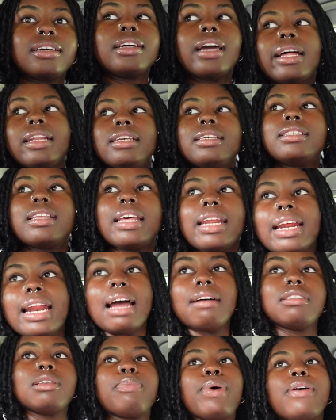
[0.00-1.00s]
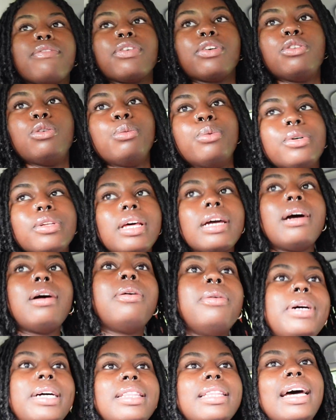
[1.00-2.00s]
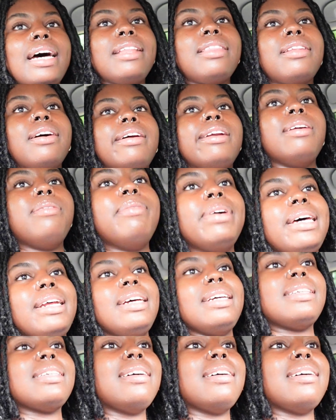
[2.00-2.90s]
at least they didn't have to pay for Uber. They'll wait that 30 minutes,